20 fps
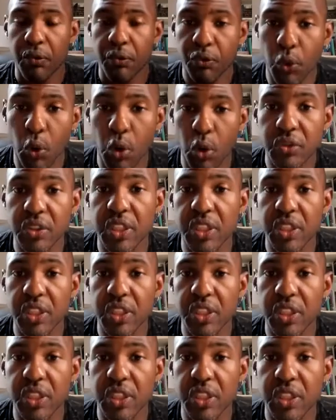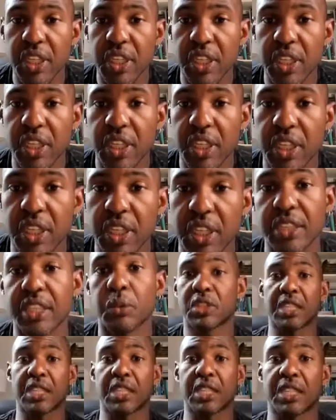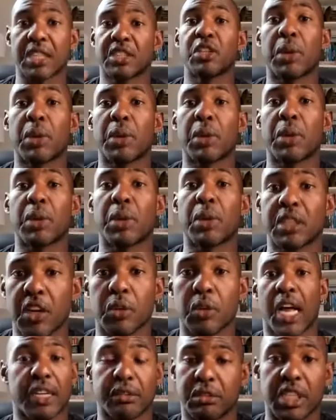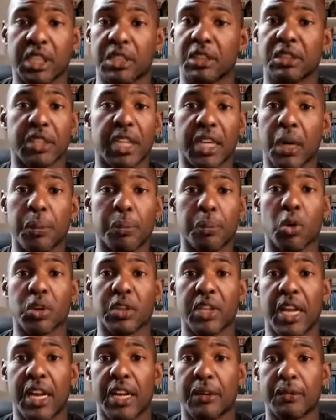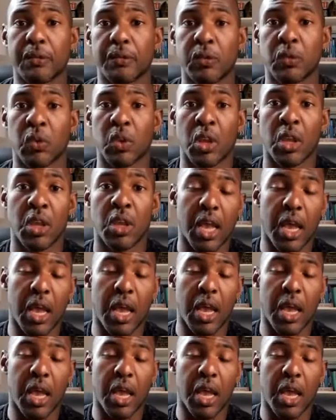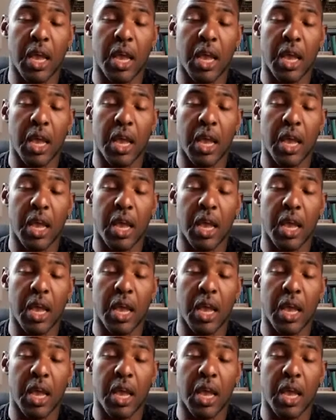Fourth thing I did was I continued my therapy. I didn't let up on that.